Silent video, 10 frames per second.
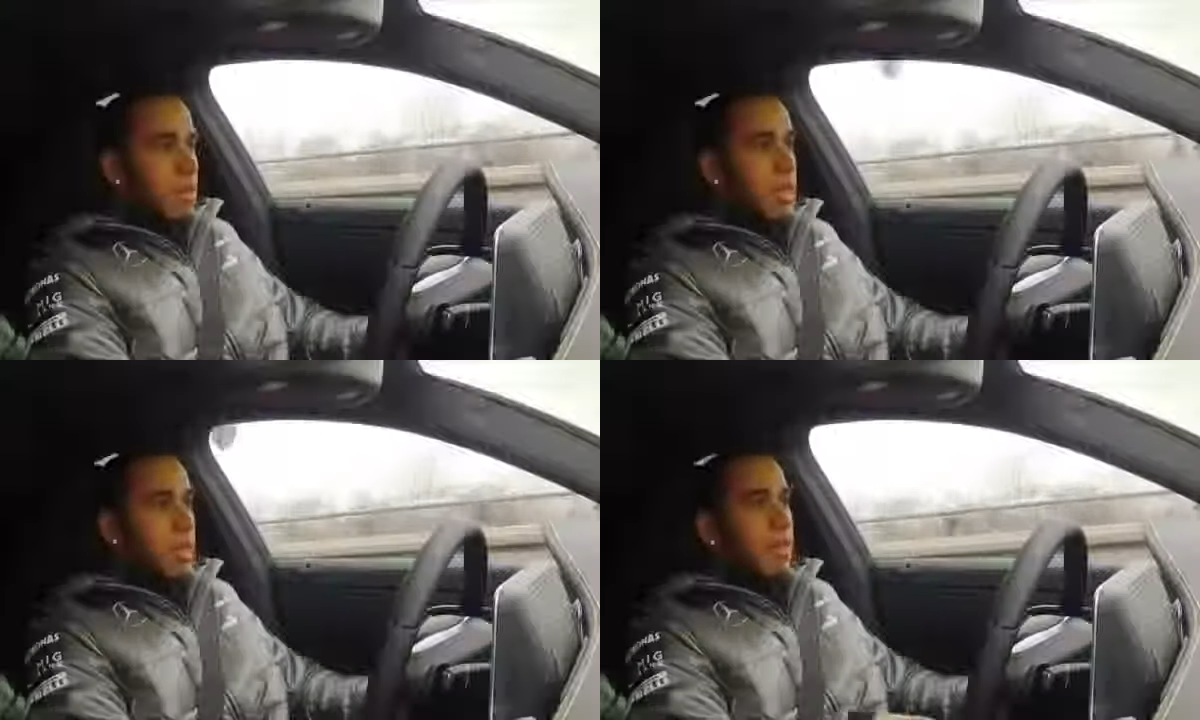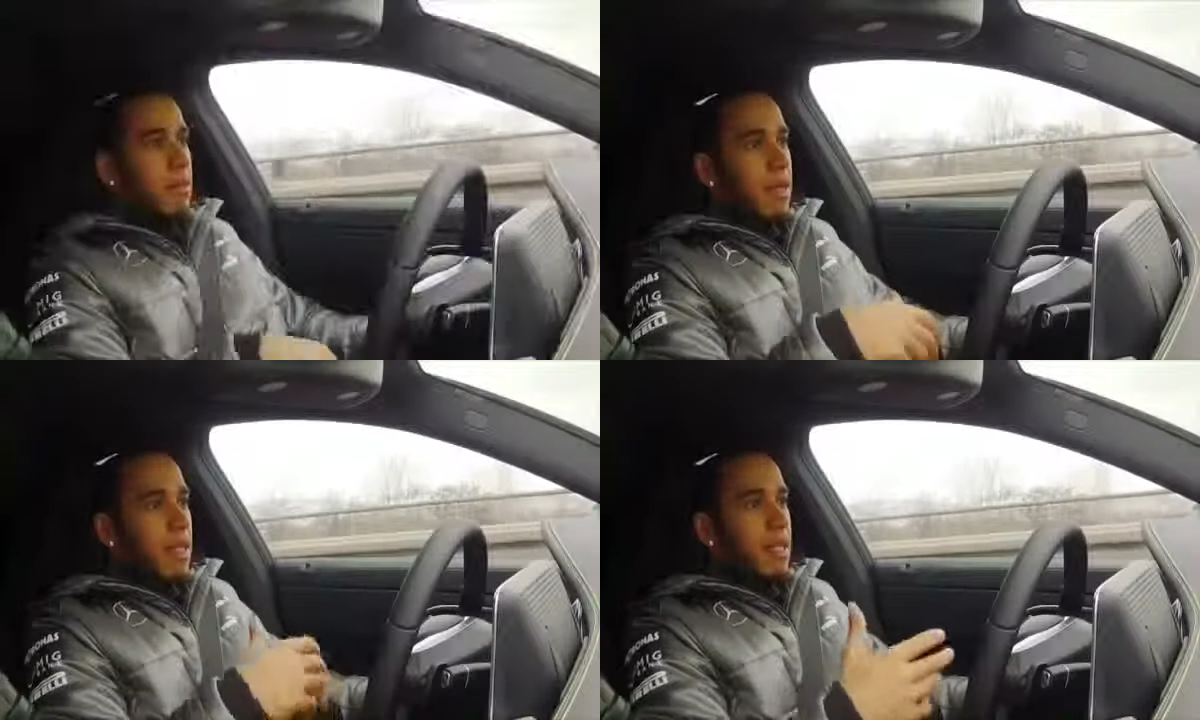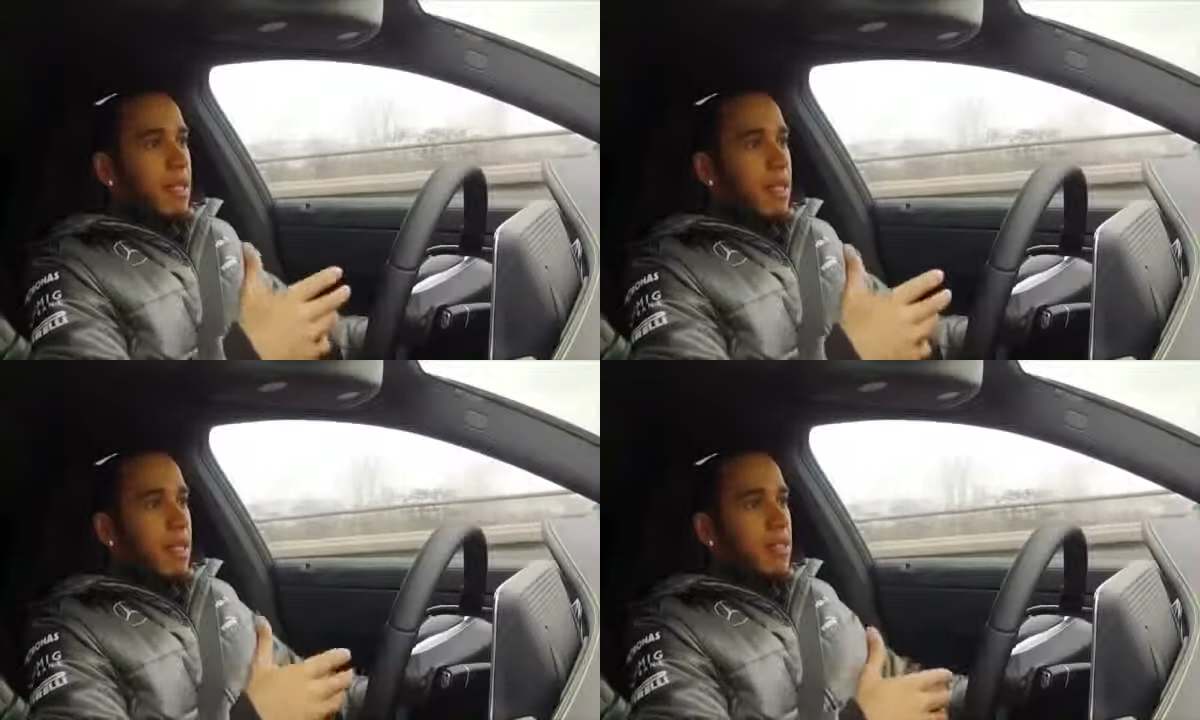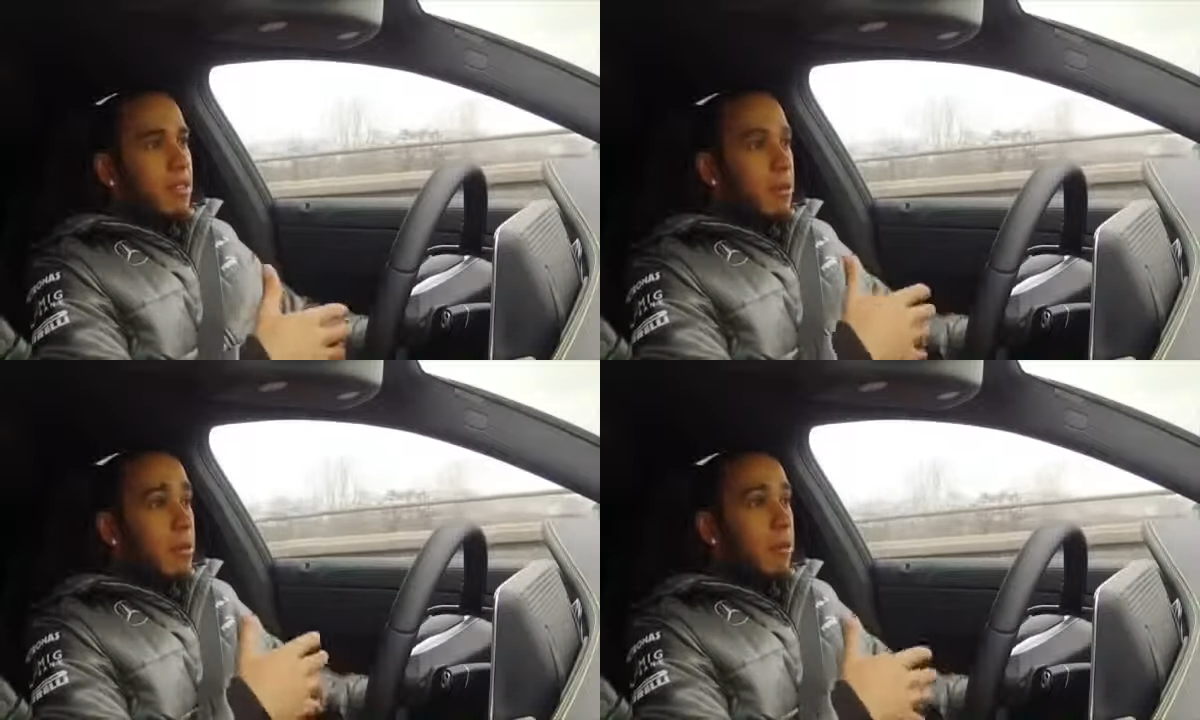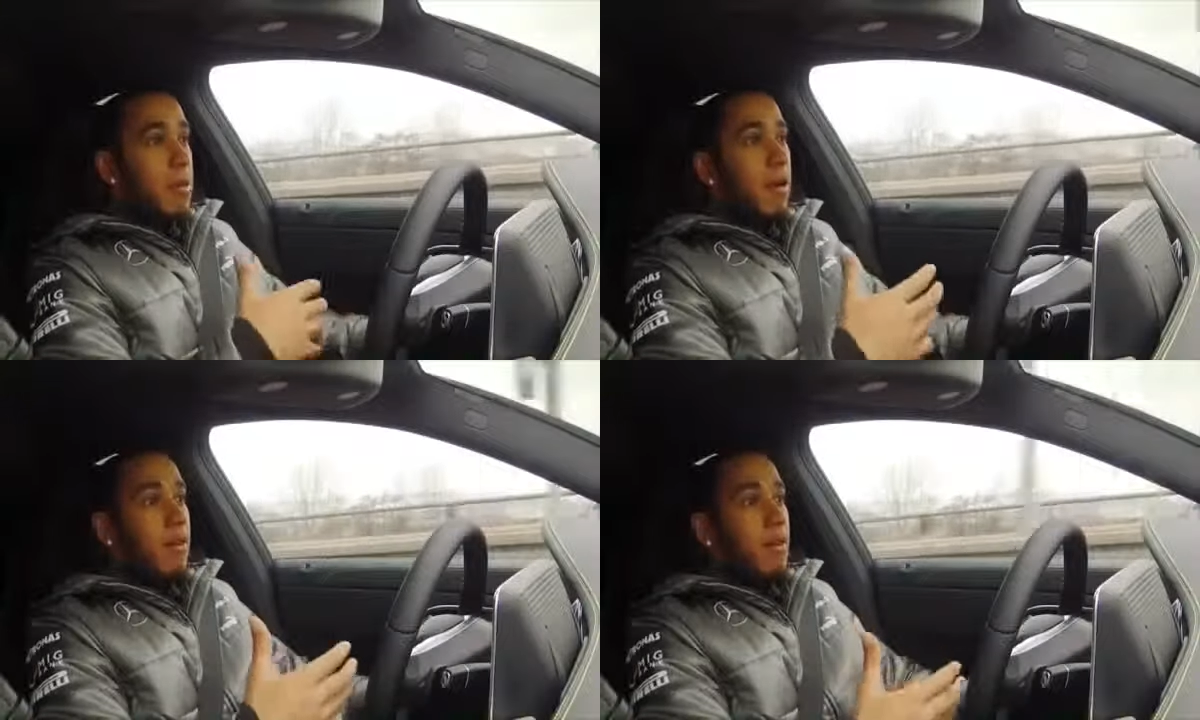to be able to give them that success, to be a
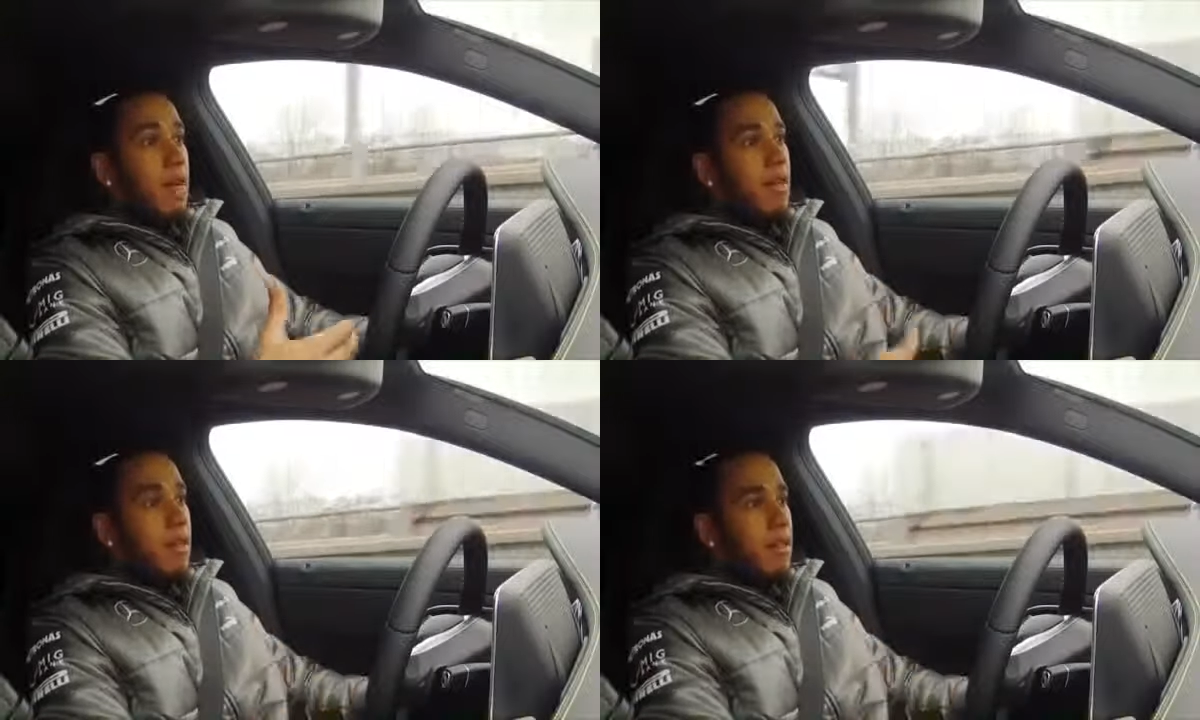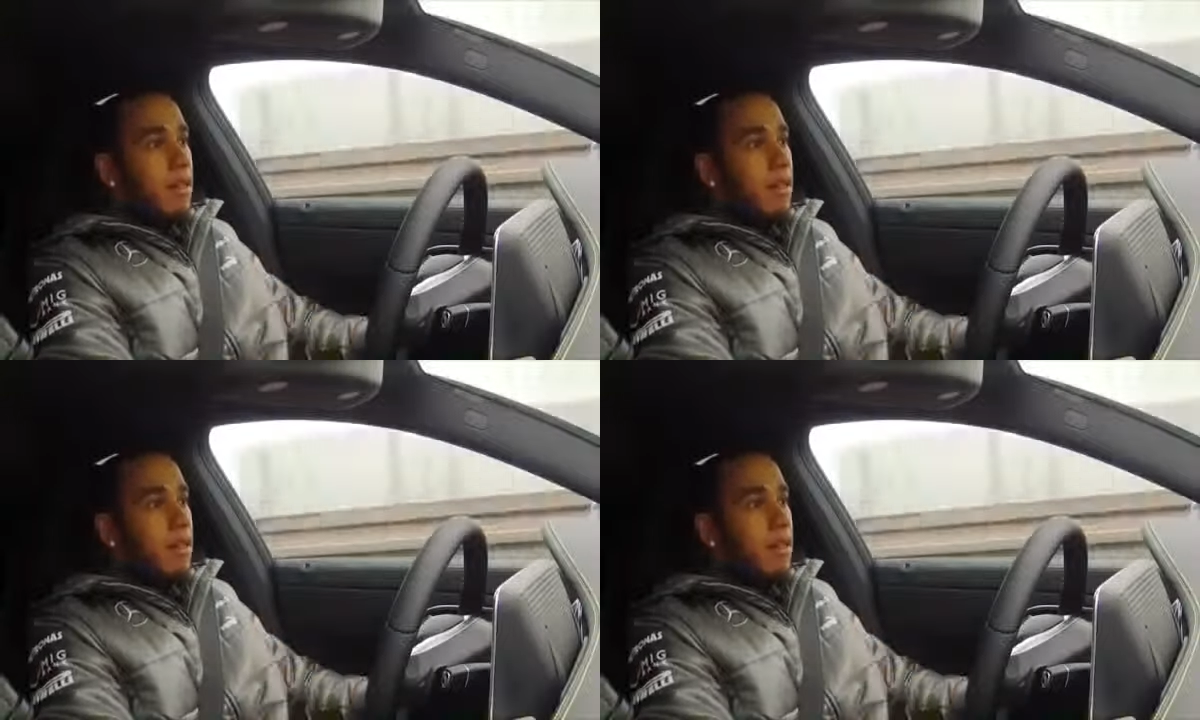part of that